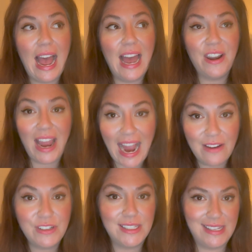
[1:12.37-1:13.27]
And I
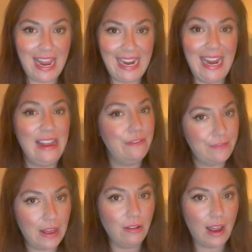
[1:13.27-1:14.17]
have to say, it
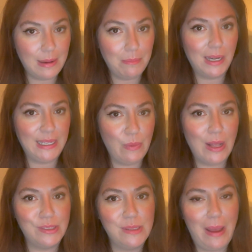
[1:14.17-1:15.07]
felt like money
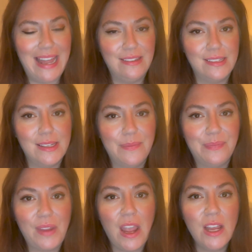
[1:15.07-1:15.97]
well spent.
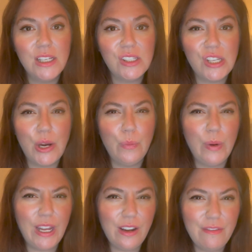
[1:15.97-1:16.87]
So
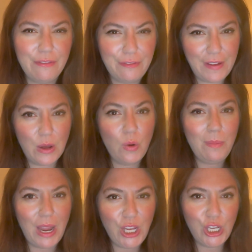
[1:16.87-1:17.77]
we couldn't film
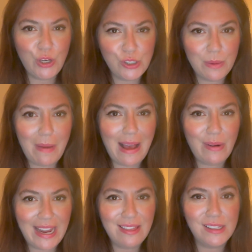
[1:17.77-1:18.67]
a huge
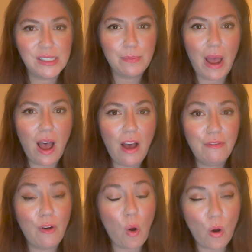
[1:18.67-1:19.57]
amount in the spa
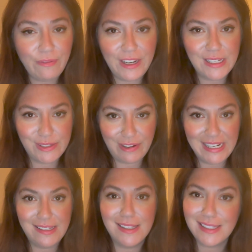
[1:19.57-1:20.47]
for obvious
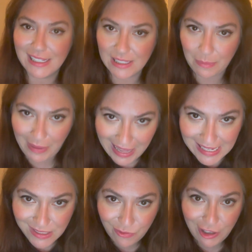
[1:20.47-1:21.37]
reasons. It's a
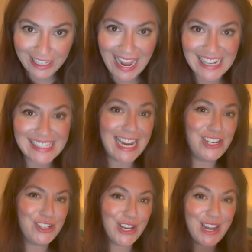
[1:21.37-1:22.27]
place of
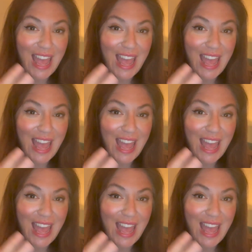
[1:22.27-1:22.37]
relaxation.